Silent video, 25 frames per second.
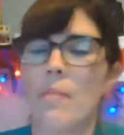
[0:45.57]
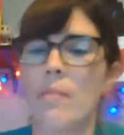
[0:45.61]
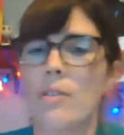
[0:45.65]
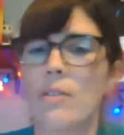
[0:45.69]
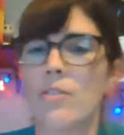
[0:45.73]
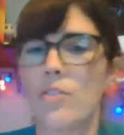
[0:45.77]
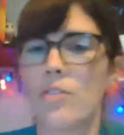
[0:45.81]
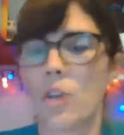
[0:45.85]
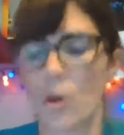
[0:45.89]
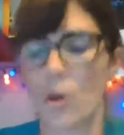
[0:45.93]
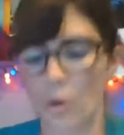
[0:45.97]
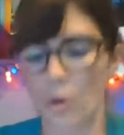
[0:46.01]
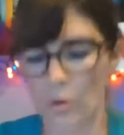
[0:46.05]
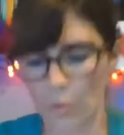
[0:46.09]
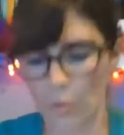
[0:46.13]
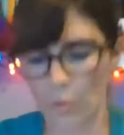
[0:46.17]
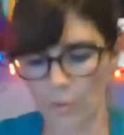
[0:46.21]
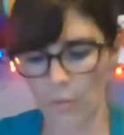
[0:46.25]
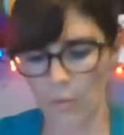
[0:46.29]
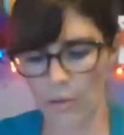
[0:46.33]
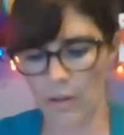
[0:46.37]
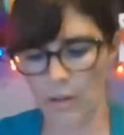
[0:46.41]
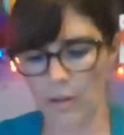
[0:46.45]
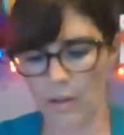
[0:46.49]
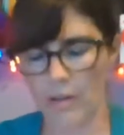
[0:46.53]

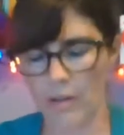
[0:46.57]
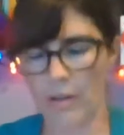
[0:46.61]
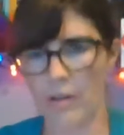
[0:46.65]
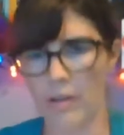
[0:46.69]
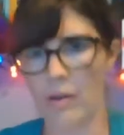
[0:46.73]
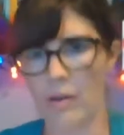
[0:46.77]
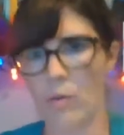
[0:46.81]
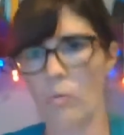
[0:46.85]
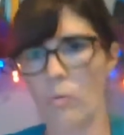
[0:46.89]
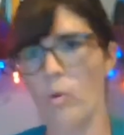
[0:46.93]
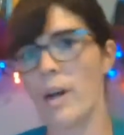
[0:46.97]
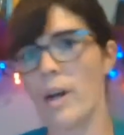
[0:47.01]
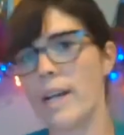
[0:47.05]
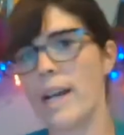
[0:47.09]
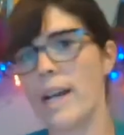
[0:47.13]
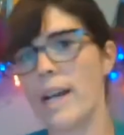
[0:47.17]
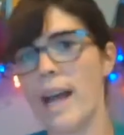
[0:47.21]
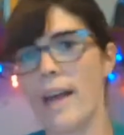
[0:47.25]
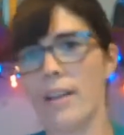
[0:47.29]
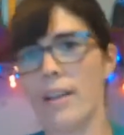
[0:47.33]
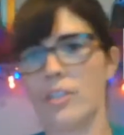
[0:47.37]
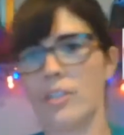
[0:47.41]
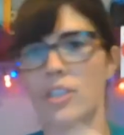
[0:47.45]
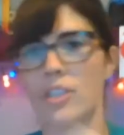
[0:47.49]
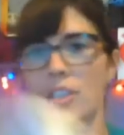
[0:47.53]
So one
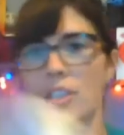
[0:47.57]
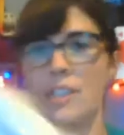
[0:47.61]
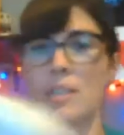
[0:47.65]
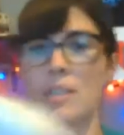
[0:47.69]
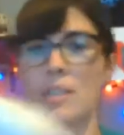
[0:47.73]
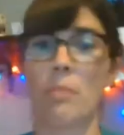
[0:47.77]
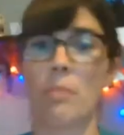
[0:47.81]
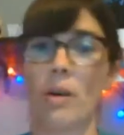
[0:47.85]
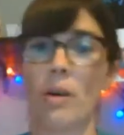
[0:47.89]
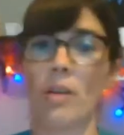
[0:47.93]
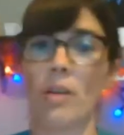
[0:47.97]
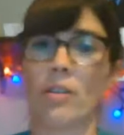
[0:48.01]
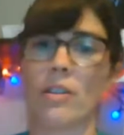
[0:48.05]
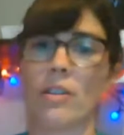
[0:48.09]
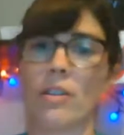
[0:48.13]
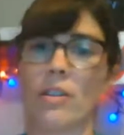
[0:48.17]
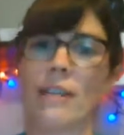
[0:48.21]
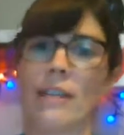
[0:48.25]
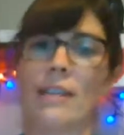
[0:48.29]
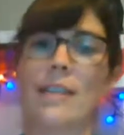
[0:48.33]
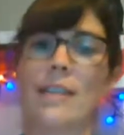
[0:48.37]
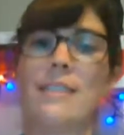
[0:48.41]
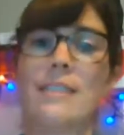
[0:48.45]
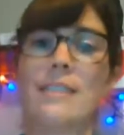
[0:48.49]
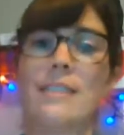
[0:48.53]
analogy is a book.
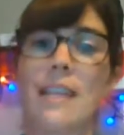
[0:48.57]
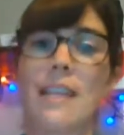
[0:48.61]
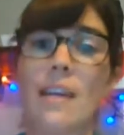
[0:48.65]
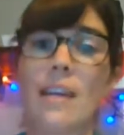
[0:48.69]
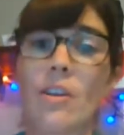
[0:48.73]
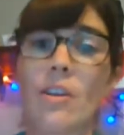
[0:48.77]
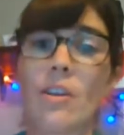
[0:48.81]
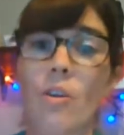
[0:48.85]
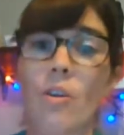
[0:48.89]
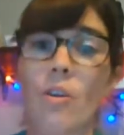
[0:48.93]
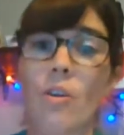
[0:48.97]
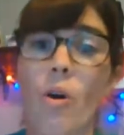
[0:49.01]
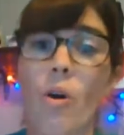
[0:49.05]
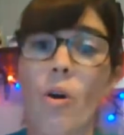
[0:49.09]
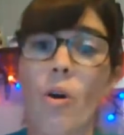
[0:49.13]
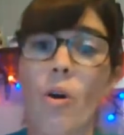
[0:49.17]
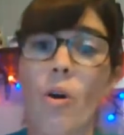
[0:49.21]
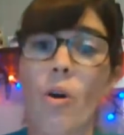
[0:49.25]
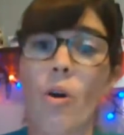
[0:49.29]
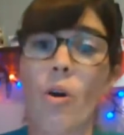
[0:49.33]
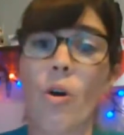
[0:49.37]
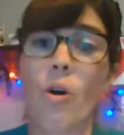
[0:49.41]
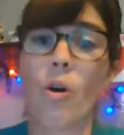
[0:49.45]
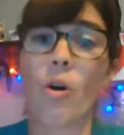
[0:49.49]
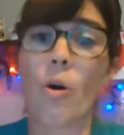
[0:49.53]
Like, let's say your whole
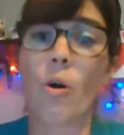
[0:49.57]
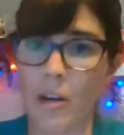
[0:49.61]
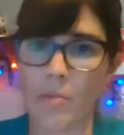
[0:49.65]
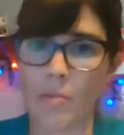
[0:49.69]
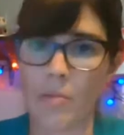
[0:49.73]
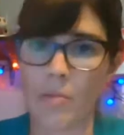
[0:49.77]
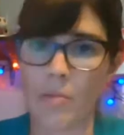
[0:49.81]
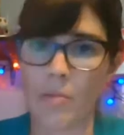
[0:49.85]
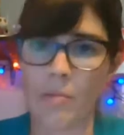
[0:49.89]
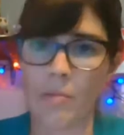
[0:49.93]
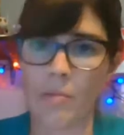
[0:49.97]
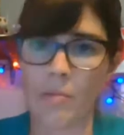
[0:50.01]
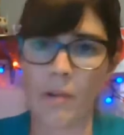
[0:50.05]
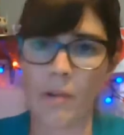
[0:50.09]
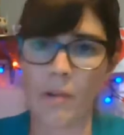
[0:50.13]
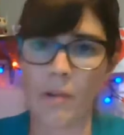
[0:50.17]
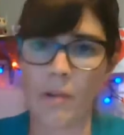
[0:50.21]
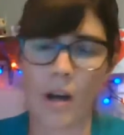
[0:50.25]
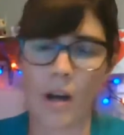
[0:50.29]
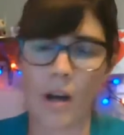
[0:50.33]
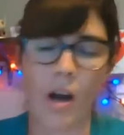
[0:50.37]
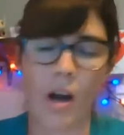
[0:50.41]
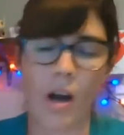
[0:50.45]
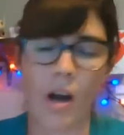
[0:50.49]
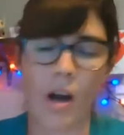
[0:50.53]
genome,
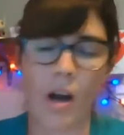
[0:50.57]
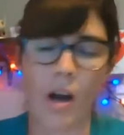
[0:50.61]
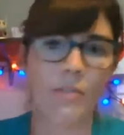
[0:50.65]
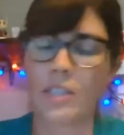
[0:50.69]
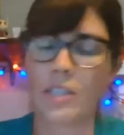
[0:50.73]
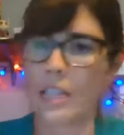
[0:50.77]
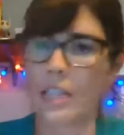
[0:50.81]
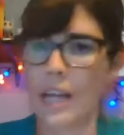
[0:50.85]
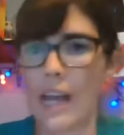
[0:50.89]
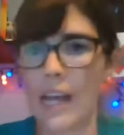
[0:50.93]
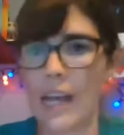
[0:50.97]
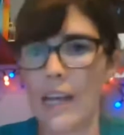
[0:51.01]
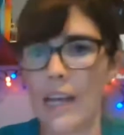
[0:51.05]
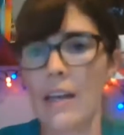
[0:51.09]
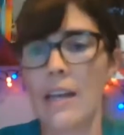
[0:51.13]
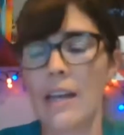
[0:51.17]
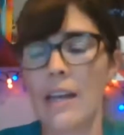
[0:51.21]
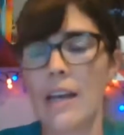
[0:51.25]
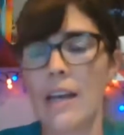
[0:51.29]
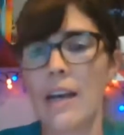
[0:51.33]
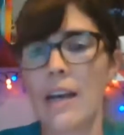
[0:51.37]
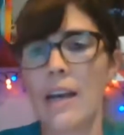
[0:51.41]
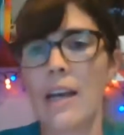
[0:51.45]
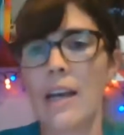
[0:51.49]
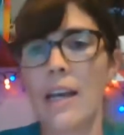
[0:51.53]
all of your DNA
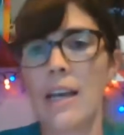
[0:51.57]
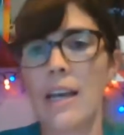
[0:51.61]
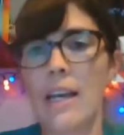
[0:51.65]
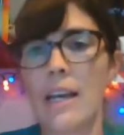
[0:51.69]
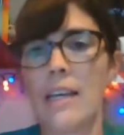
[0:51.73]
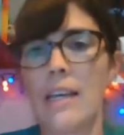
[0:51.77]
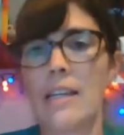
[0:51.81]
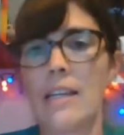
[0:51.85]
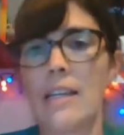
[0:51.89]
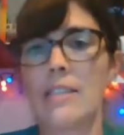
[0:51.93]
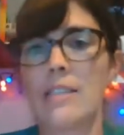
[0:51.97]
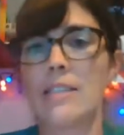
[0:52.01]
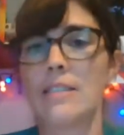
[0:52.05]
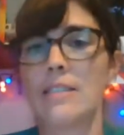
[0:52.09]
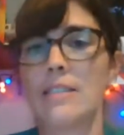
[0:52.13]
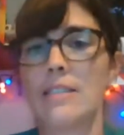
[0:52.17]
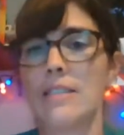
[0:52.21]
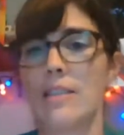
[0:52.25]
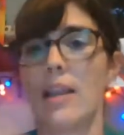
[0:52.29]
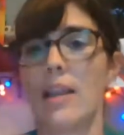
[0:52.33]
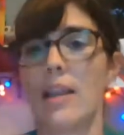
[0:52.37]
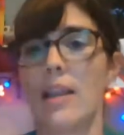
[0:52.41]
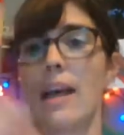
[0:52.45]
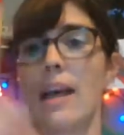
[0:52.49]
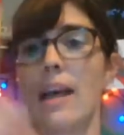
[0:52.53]
is like